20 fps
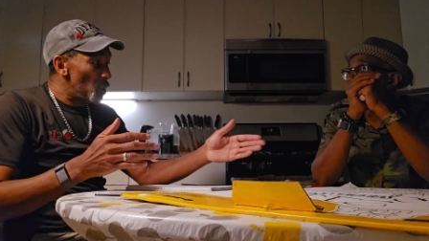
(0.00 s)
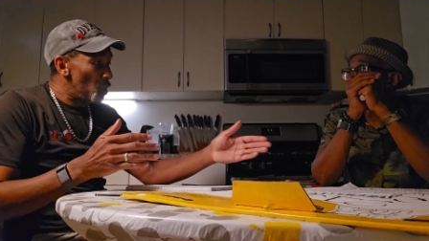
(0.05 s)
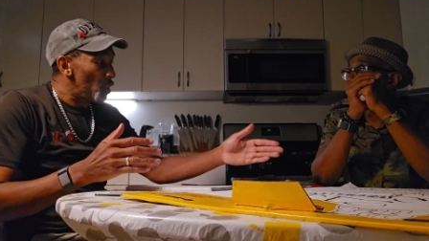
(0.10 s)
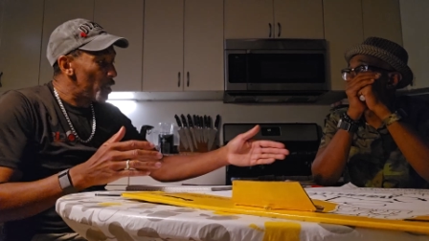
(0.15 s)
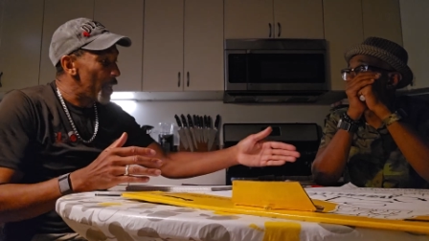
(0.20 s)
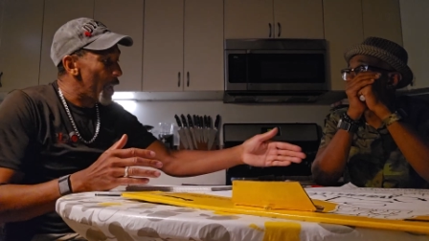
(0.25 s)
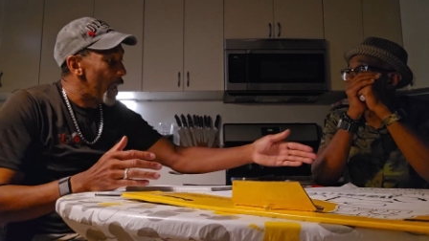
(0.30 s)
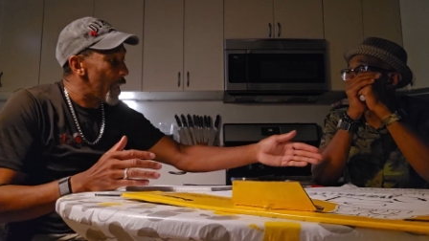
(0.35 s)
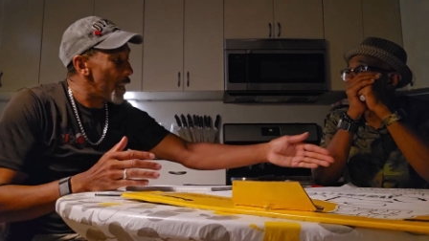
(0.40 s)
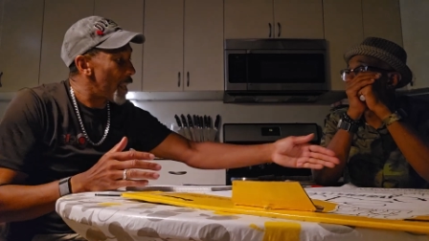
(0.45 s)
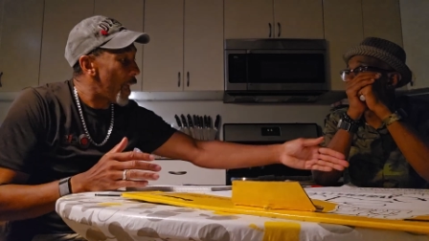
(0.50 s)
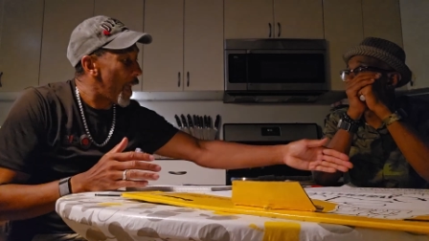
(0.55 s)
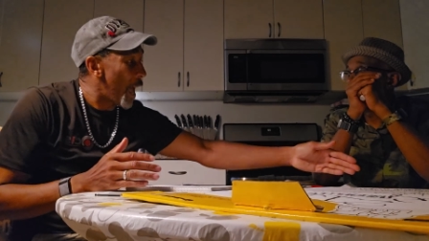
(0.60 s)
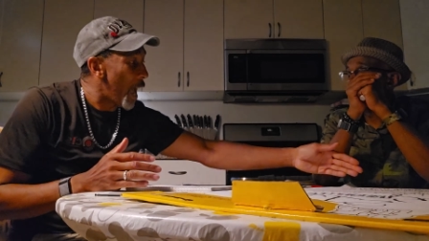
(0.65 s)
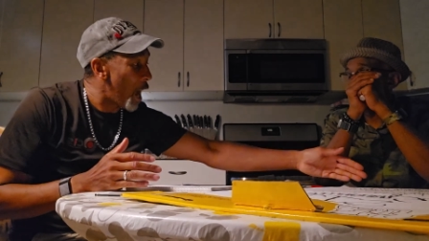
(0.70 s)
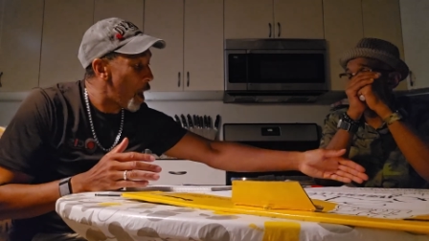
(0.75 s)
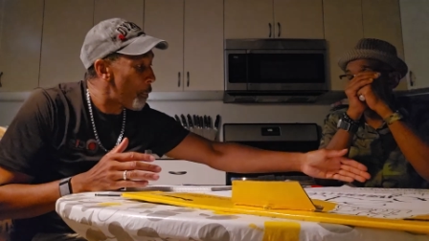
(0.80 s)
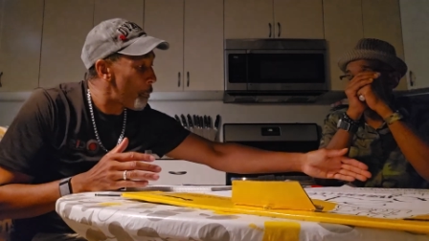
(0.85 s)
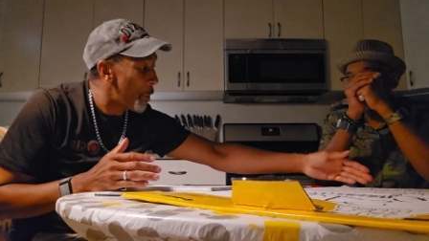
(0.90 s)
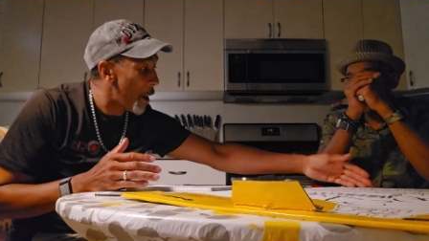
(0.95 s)
you look at
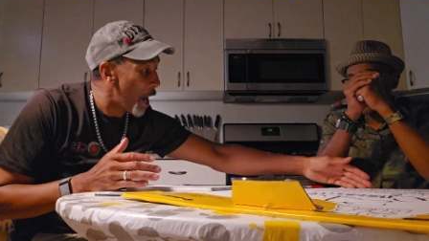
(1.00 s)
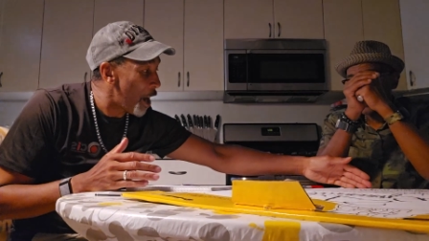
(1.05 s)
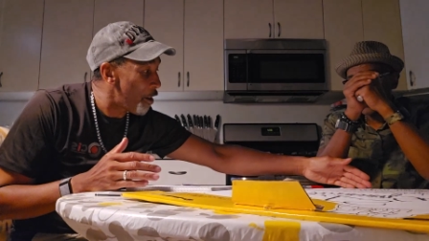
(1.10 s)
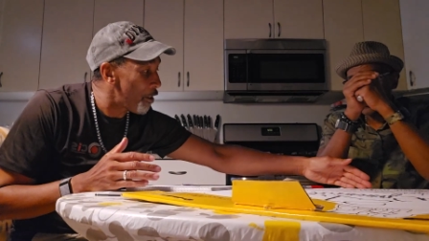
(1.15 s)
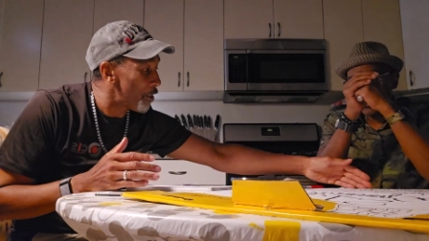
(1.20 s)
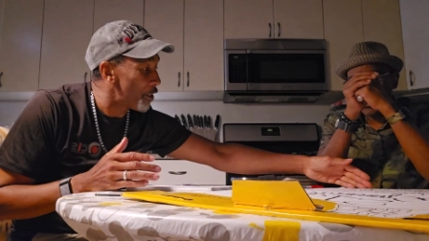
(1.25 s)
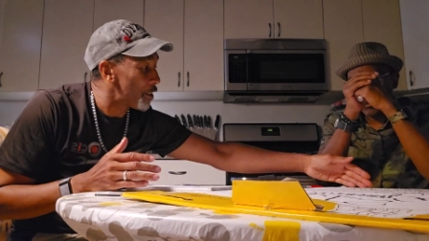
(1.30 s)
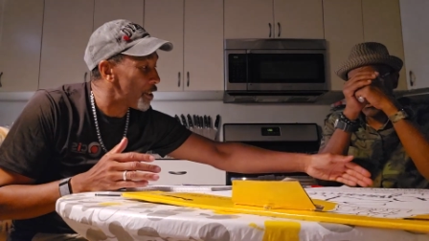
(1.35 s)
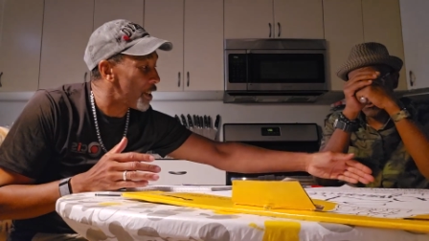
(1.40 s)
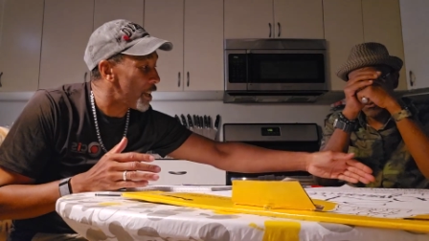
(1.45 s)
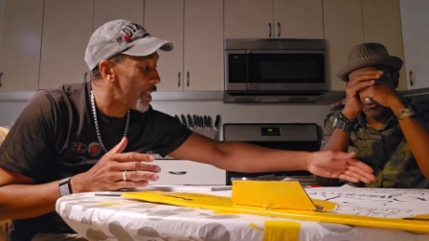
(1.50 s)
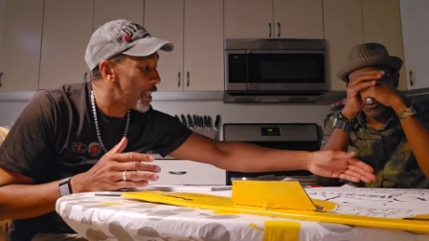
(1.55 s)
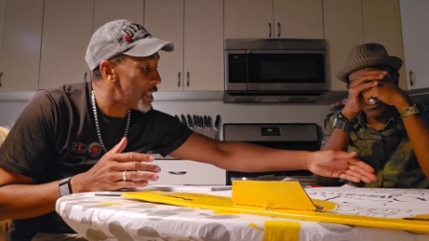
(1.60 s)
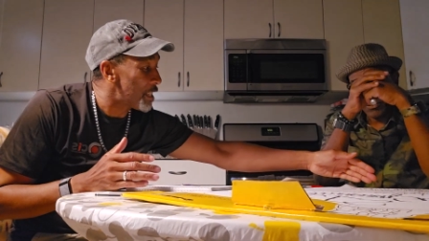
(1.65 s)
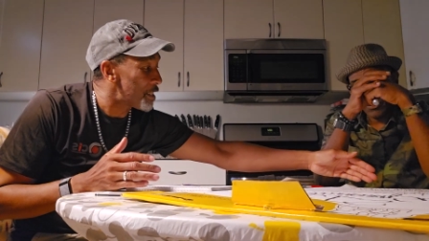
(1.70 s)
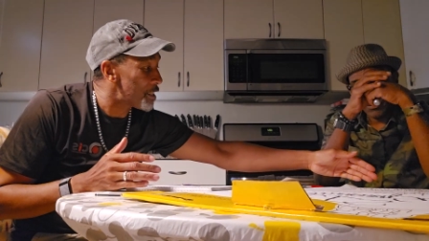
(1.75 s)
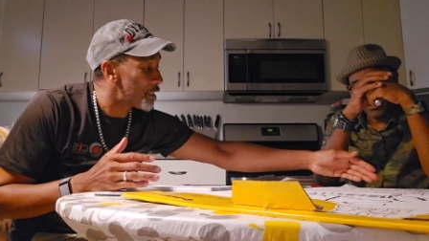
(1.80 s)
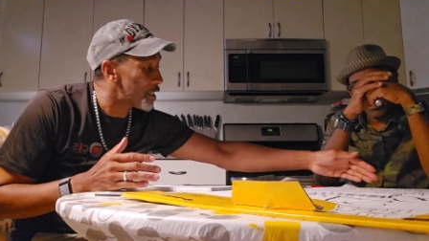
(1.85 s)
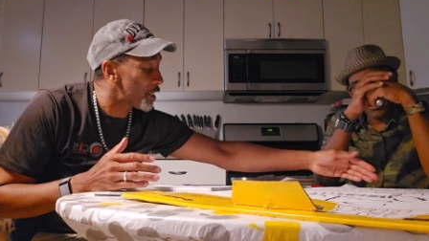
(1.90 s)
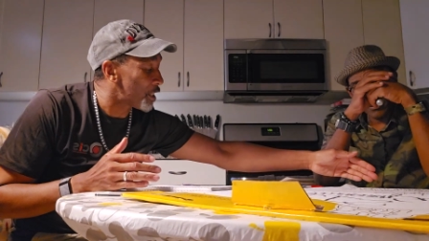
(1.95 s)
how power
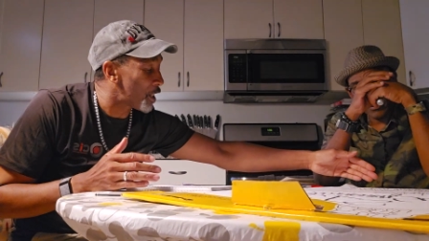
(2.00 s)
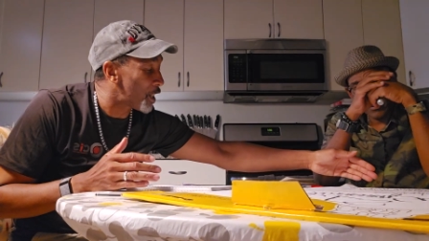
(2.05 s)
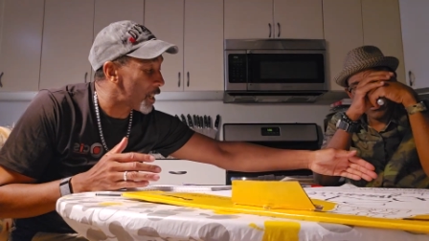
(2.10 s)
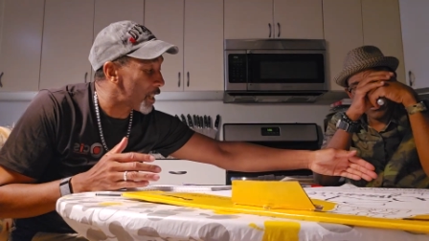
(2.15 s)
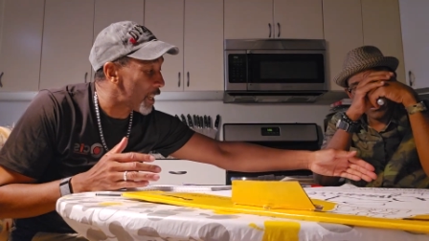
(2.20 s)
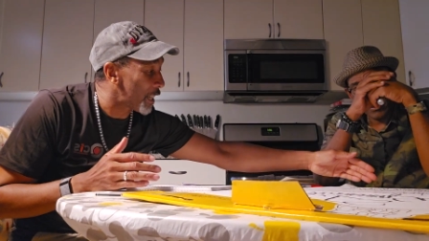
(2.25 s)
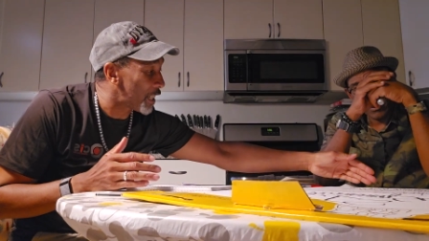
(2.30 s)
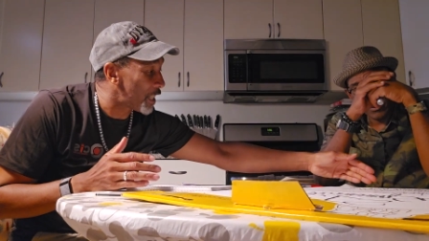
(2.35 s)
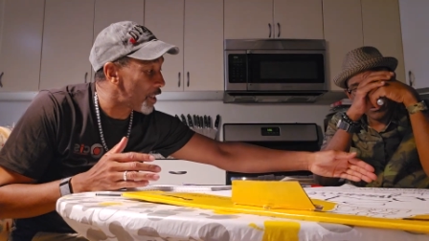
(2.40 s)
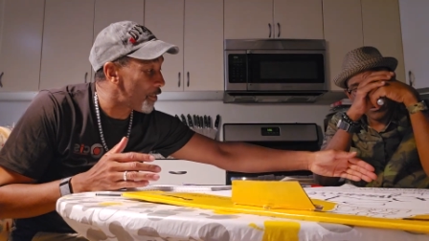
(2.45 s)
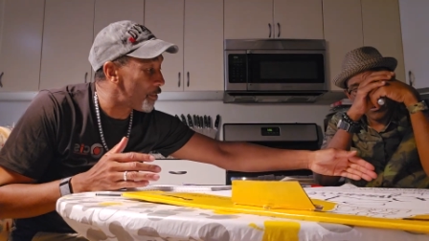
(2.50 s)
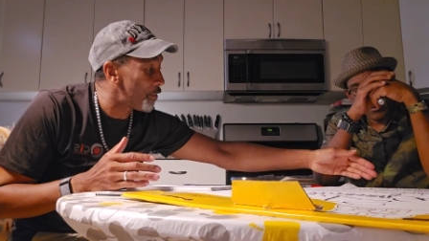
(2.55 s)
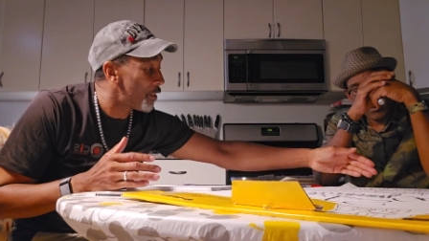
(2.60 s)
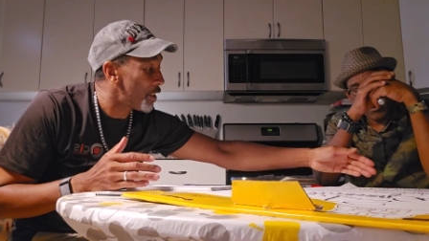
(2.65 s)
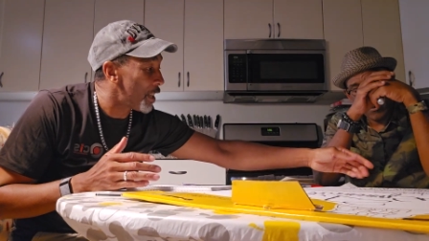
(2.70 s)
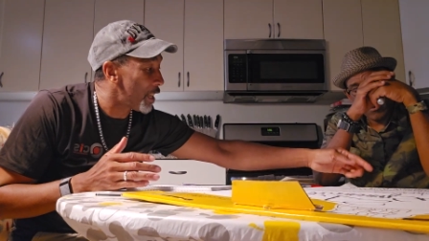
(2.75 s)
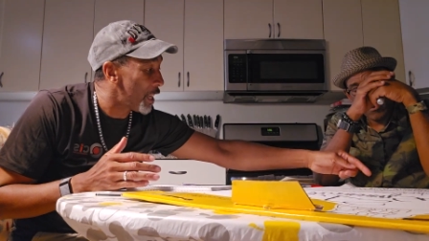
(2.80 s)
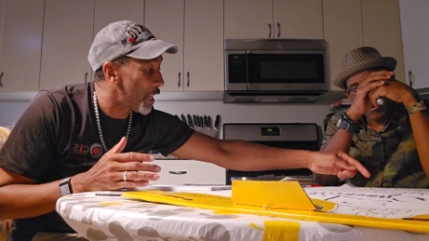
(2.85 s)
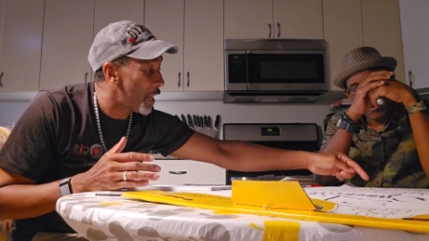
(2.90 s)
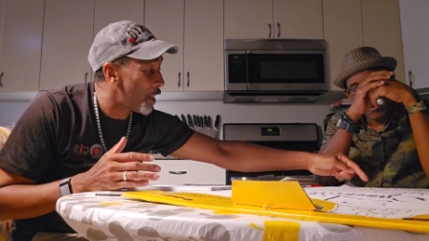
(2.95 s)
is collective
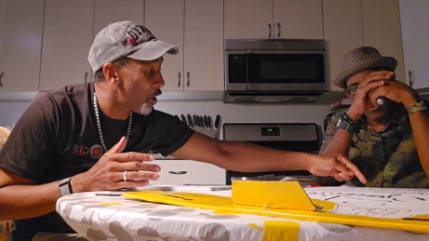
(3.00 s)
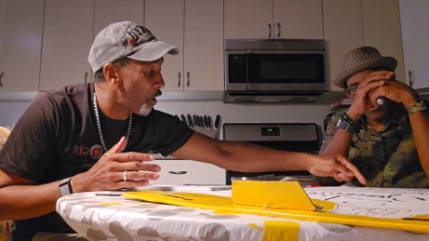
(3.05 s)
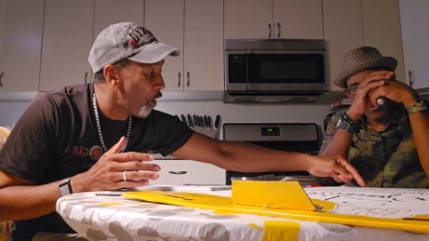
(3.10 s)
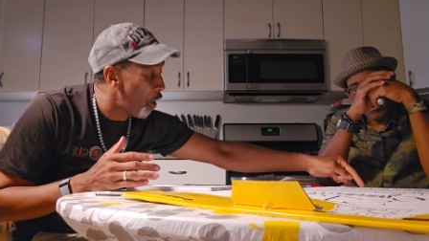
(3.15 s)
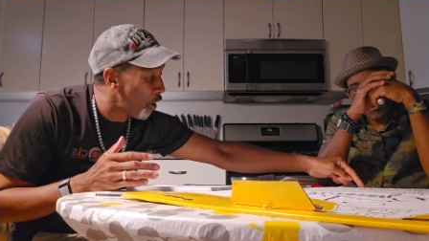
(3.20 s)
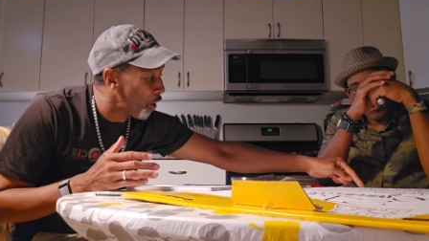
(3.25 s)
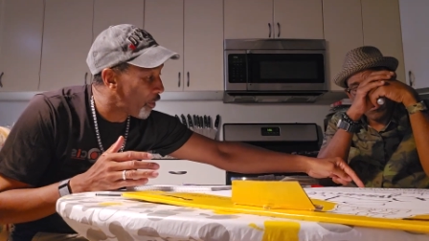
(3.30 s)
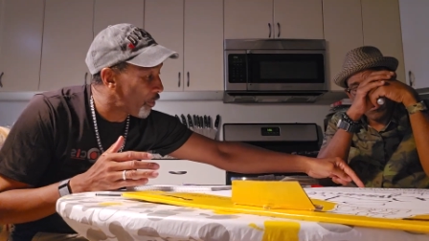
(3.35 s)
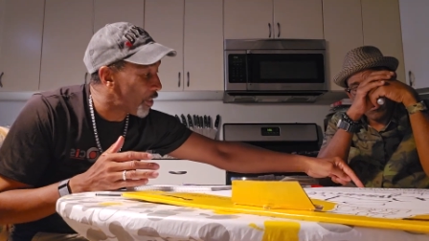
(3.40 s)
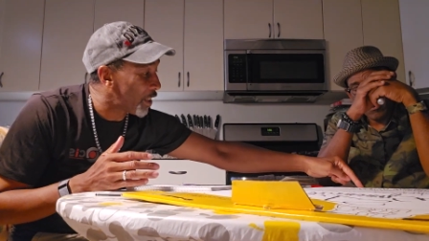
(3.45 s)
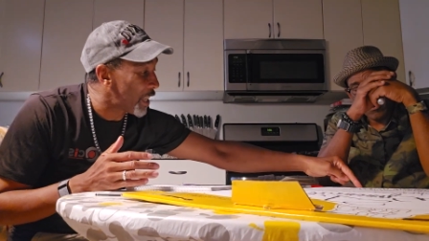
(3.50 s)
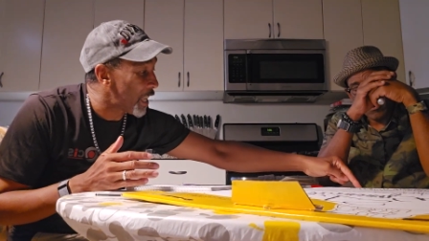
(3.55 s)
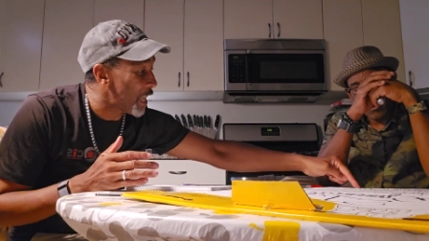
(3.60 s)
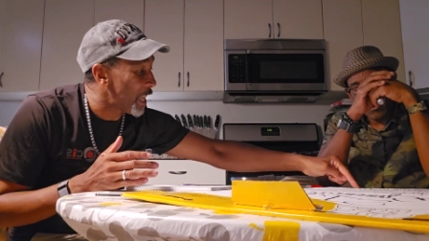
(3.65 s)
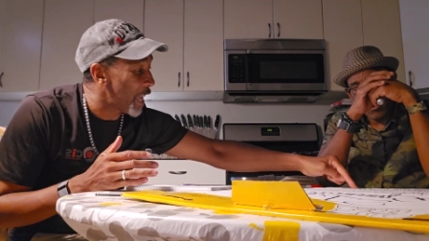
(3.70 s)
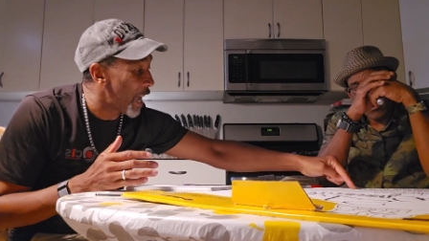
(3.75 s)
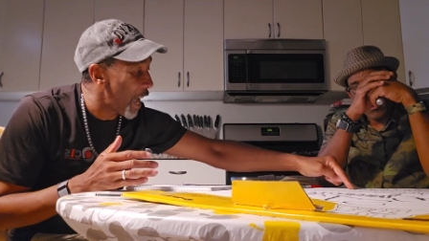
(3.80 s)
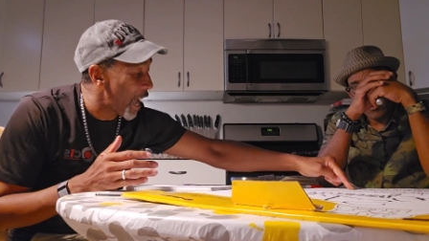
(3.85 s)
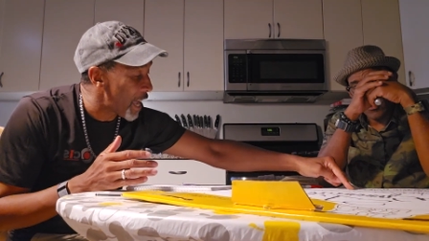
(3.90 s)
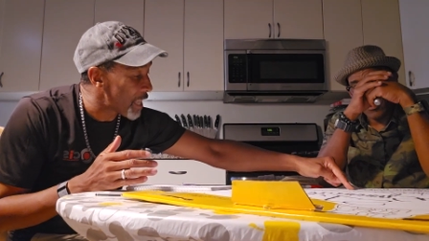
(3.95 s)
in all of the
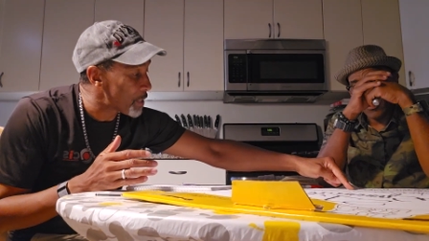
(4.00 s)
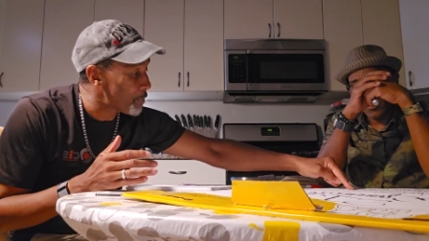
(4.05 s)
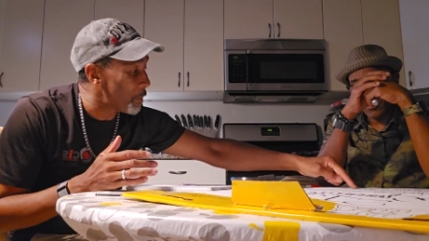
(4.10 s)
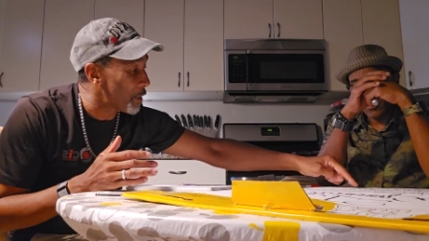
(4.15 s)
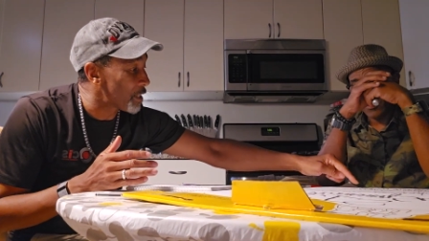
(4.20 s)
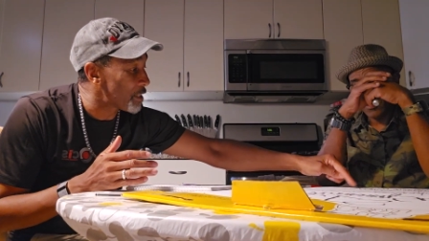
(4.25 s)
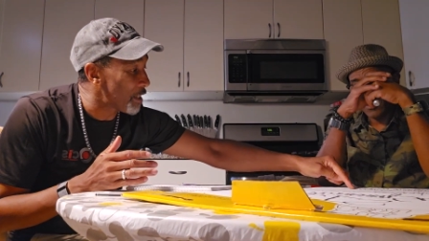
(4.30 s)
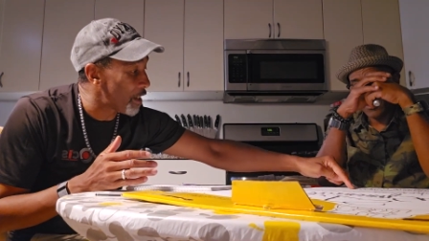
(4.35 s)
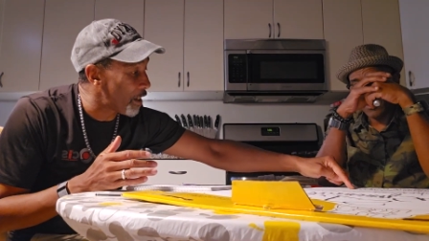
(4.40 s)
key aspects